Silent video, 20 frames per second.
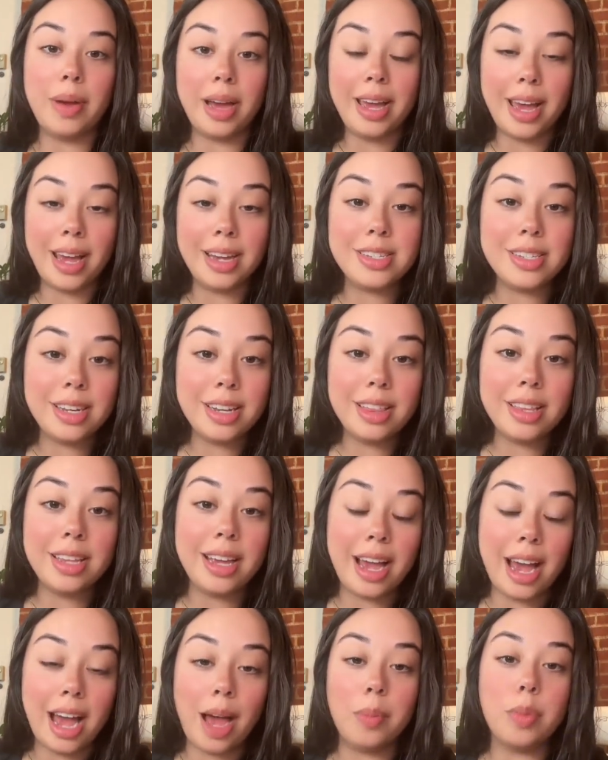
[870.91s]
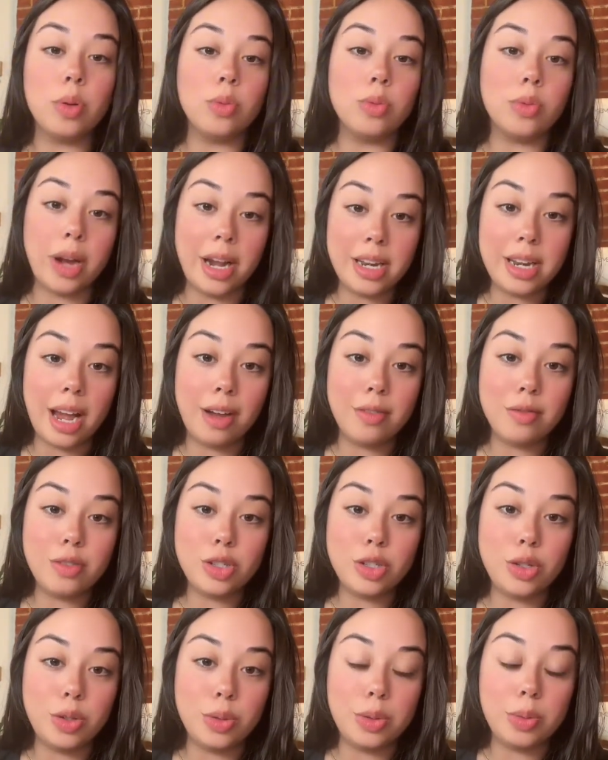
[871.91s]
By exiting the app right
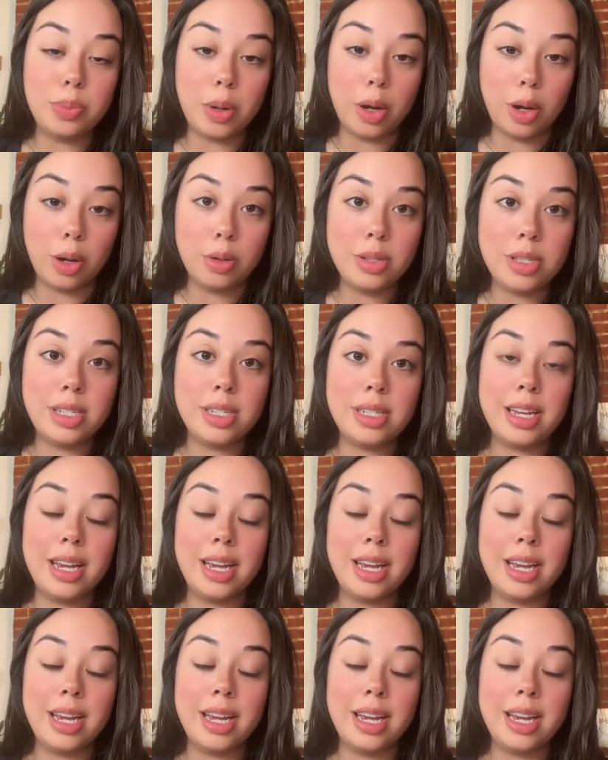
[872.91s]
after you post,